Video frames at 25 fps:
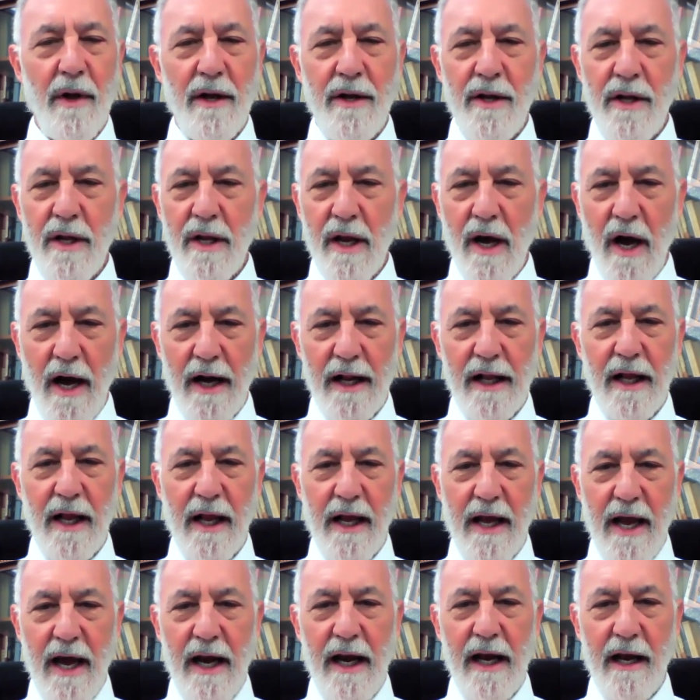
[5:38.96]

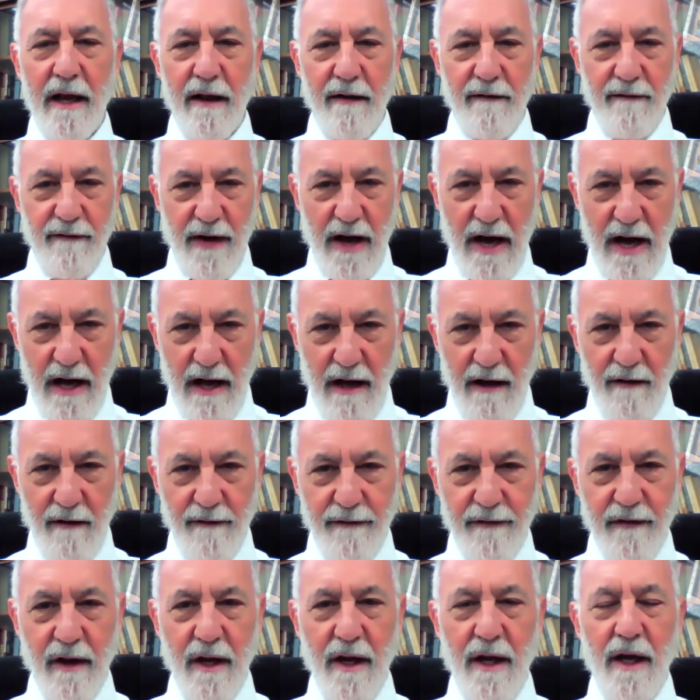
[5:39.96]
not getting
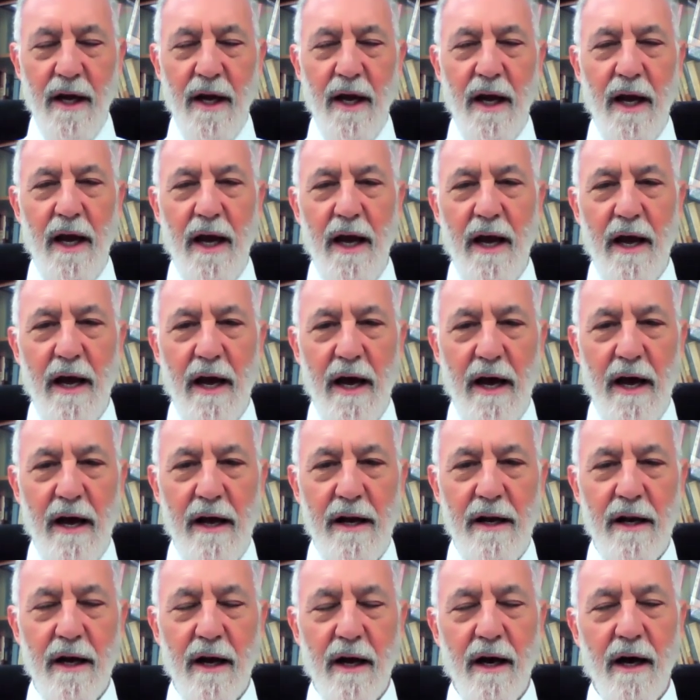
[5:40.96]
involved
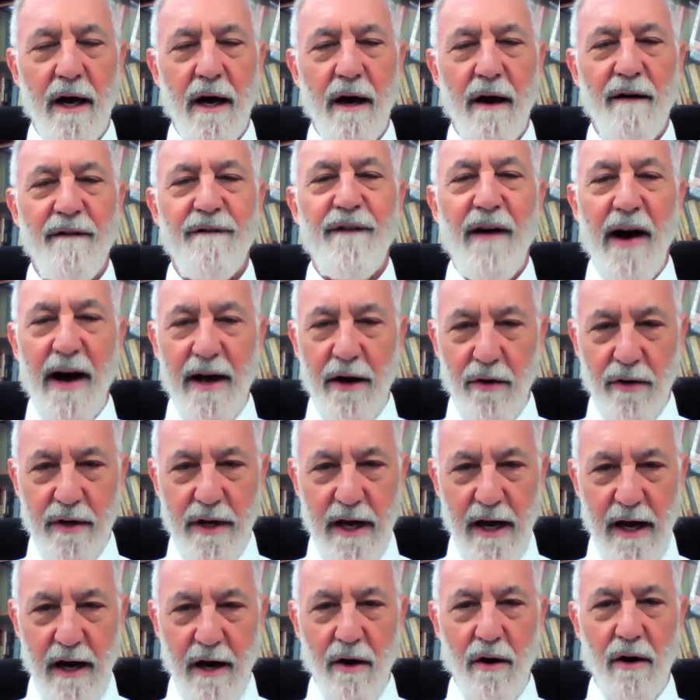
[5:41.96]
in final
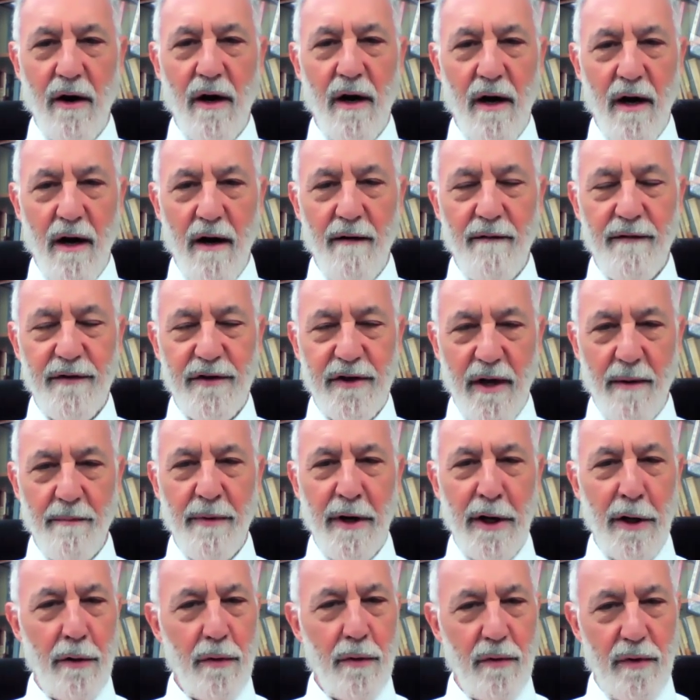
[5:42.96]
care of
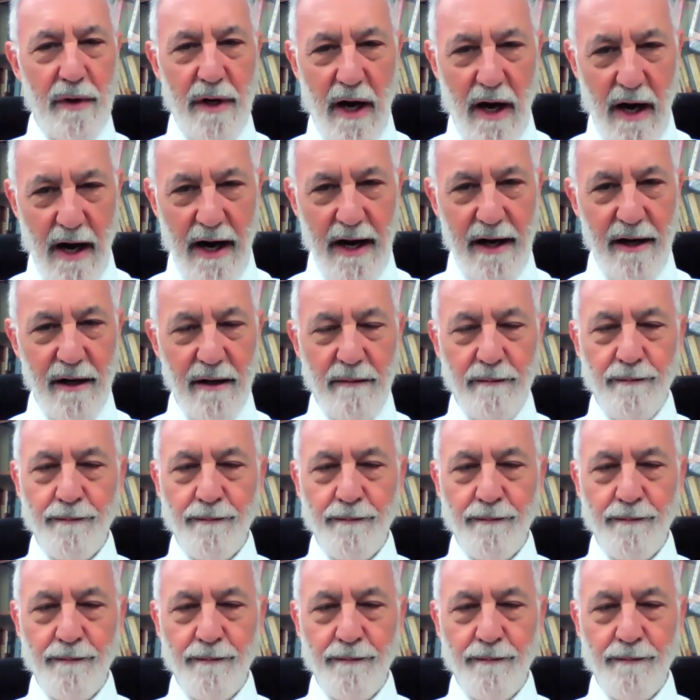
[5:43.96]
somebody who died.